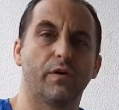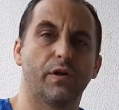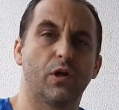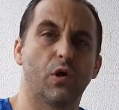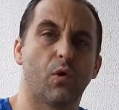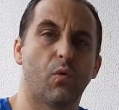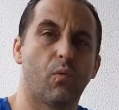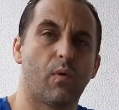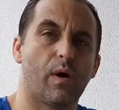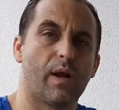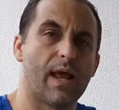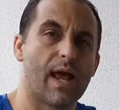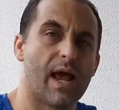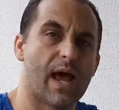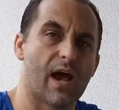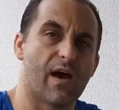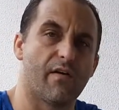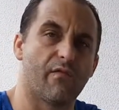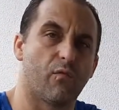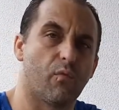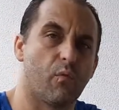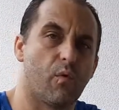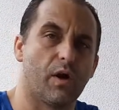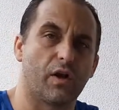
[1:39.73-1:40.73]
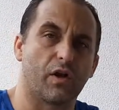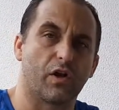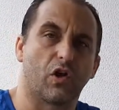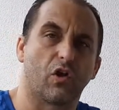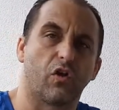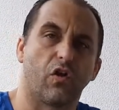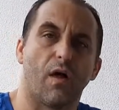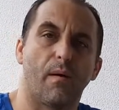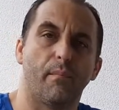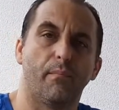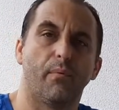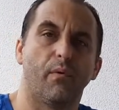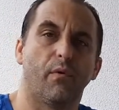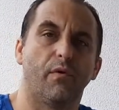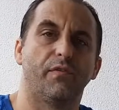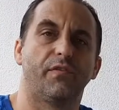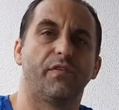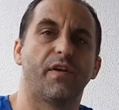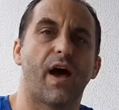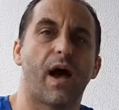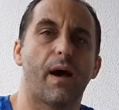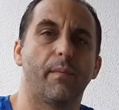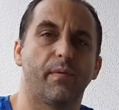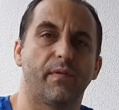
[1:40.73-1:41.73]
You don't want to have one clump on
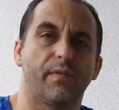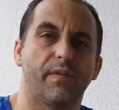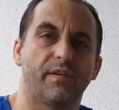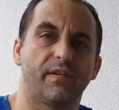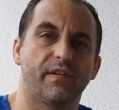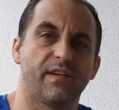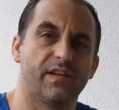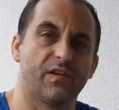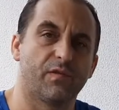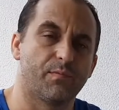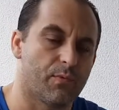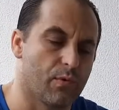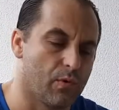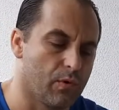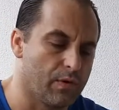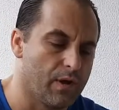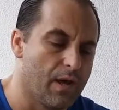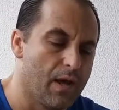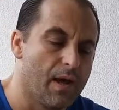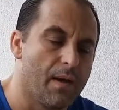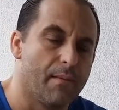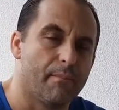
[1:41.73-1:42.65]
top of the teaspoon.